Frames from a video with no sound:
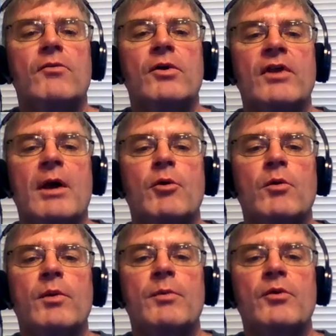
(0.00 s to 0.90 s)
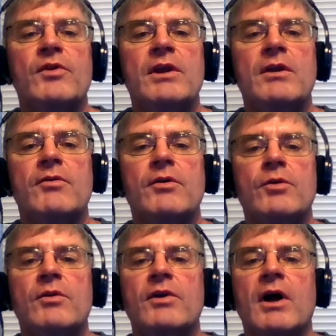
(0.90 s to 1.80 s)
For example, when we perceive
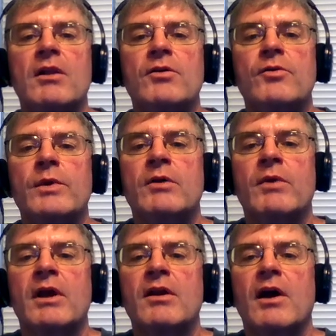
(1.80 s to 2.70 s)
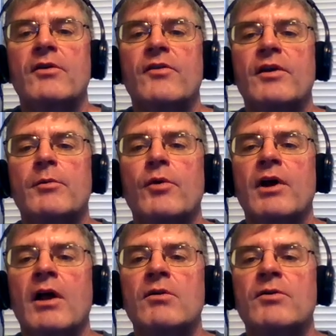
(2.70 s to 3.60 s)
two different colors, we can recognize that they are
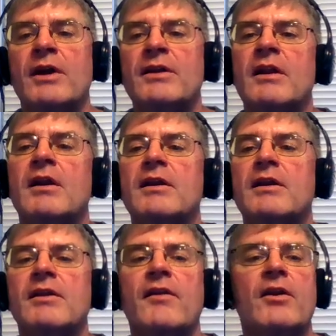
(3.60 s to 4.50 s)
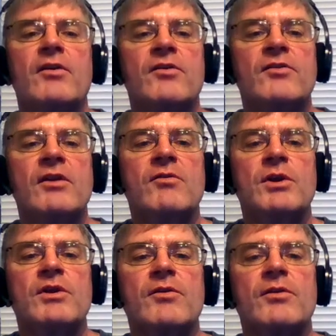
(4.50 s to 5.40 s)
both colors, identity, and that they are distinct
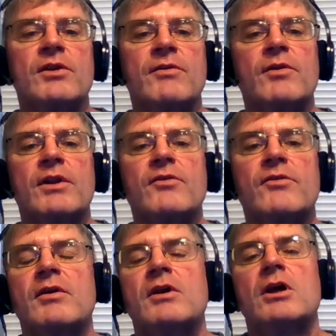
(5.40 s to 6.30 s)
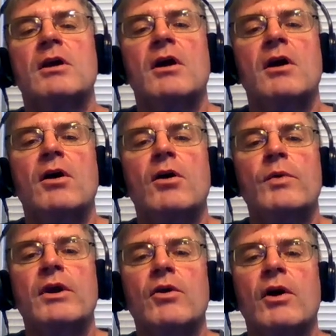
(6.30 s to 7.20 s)
from each other, difference.
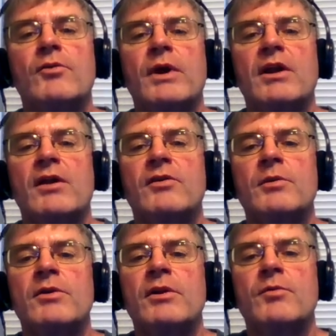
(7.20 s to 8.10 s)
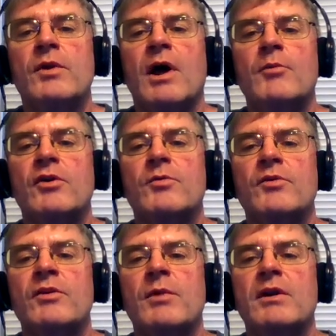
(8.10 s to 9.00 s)
We can also recognize similarities between objects
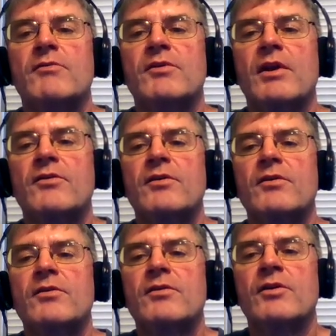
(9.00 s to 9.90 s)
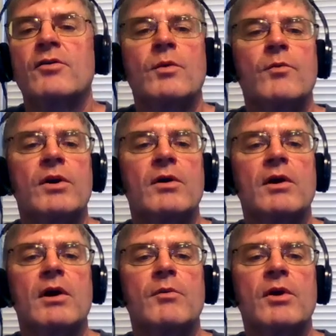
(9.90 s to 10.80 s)
perceived by different senses, such as when we
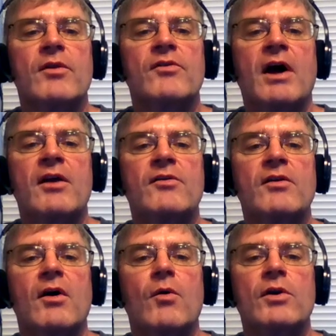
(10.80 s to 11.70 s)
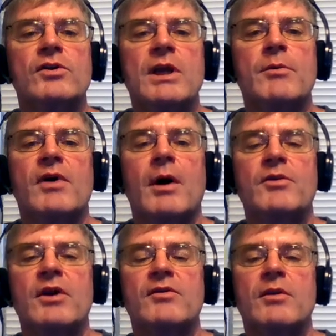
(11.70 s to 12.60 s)
compare the size or shape of
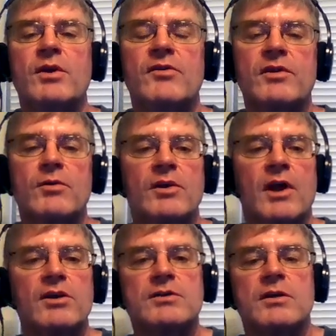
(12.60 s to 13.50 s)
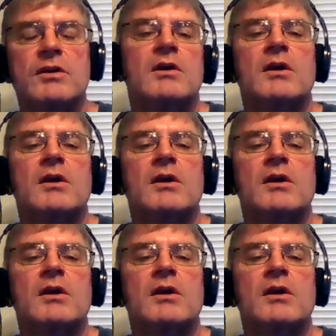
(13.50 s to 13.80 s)
objects that we see or touch.